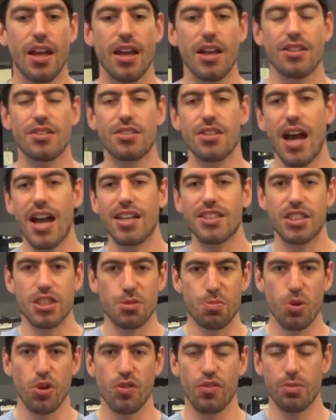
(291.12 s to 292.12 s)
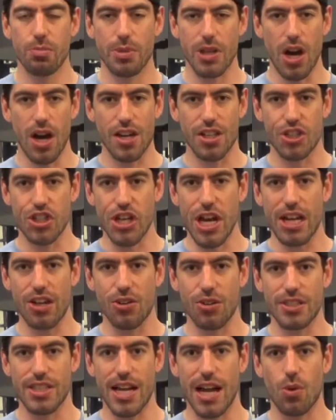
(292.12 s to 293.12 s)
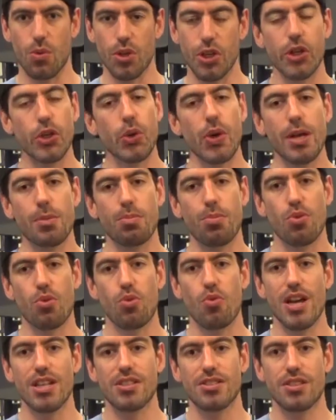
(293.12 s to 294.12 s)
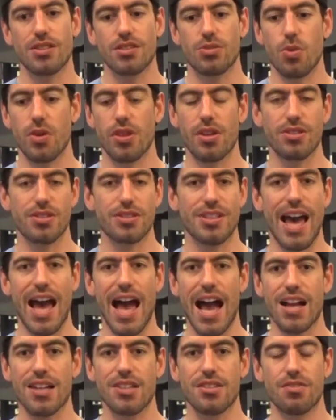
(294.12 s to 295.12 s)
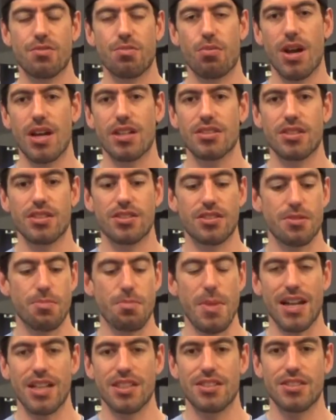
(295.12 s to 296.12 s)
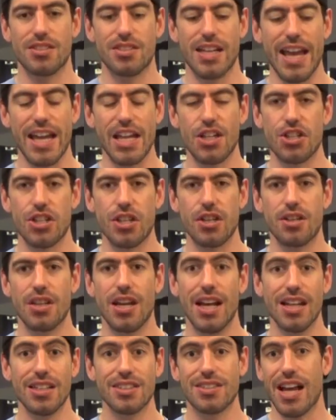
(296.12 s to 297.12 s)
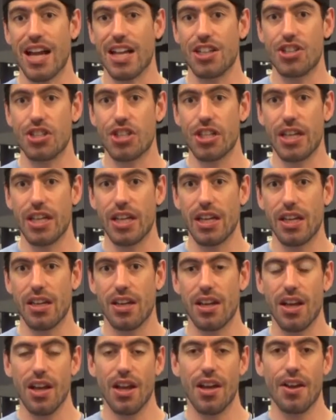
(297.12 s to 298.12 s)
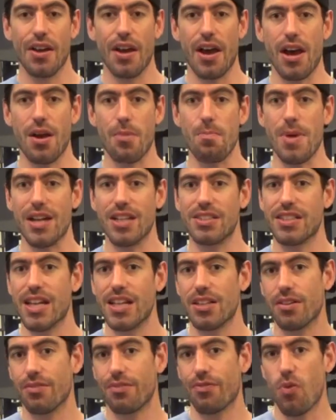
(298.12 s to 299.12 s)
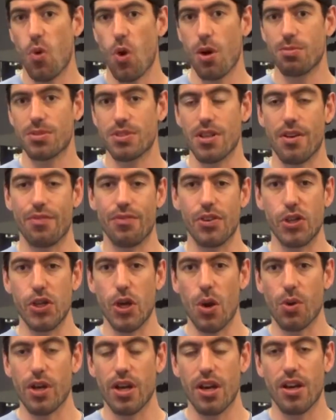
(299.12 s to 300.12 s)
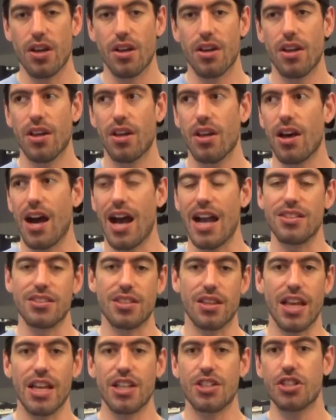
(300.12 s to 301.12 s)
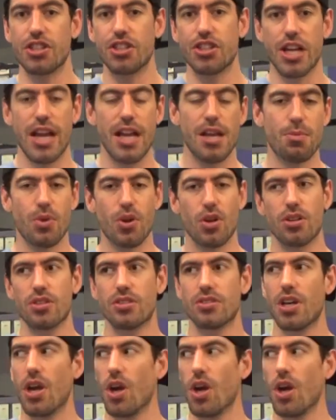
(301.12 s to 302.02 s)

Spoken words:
Science has proven beyond a shadow of doubt, when you create presence, whether it's active presence, meditation, Tai Chi, meditative forms of yoga, isolation chambers,